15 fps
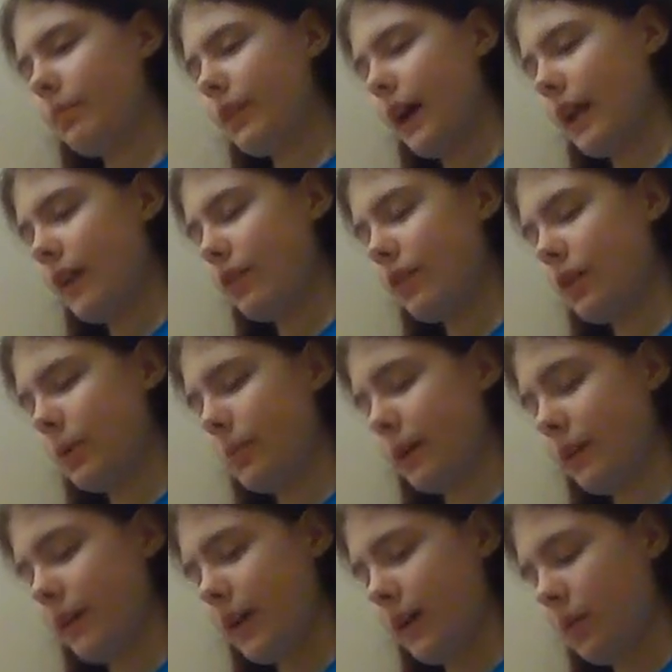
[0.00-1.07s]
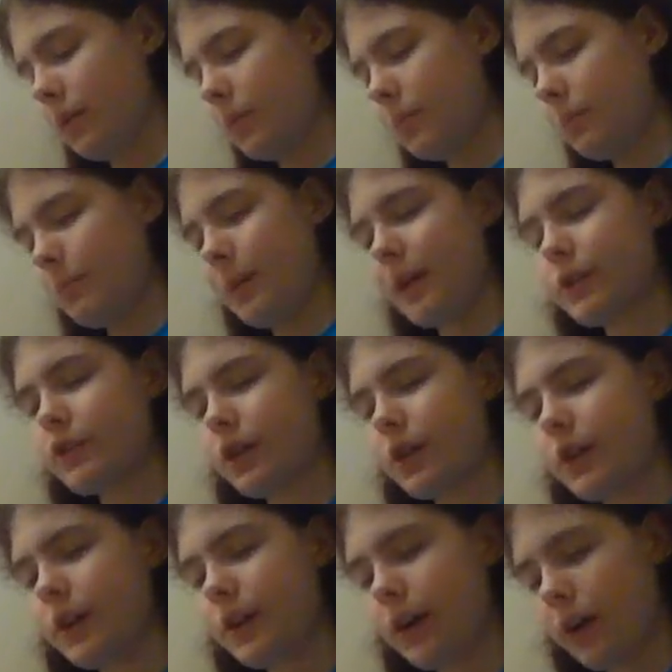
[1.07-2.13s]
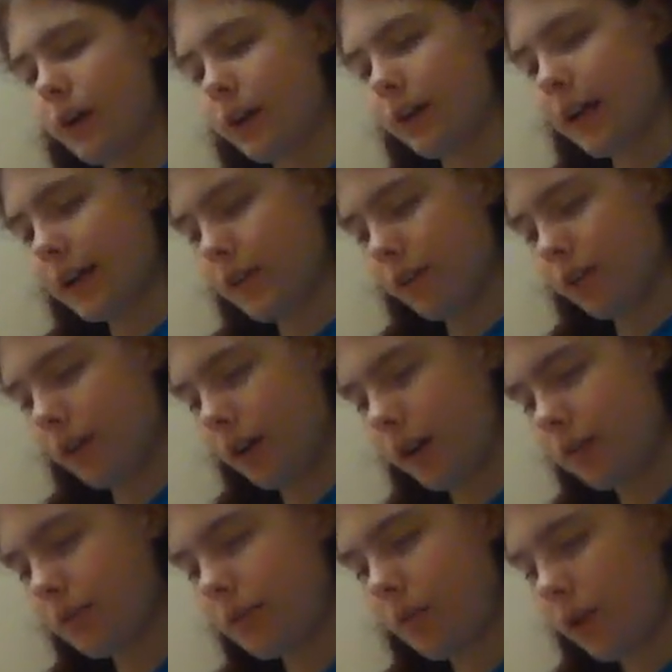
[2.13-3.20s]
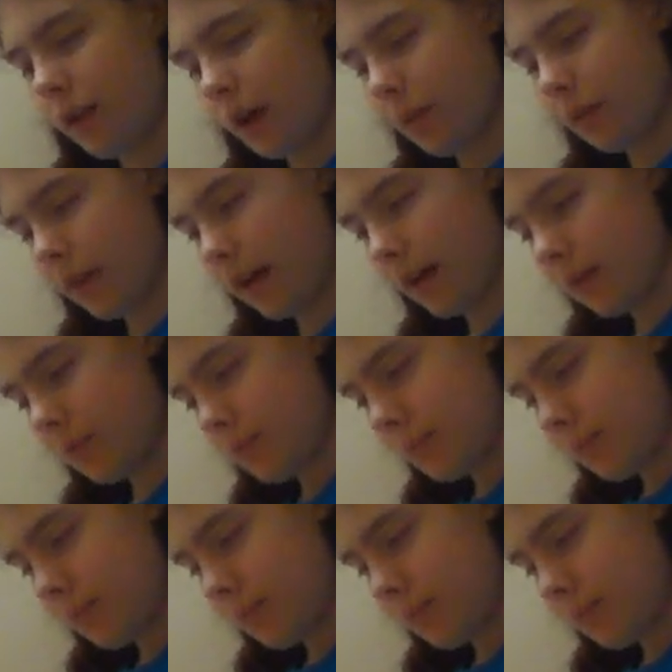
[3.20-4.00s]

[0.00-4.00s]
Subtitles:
That is no big deal. Make sure your contact does not fall out though.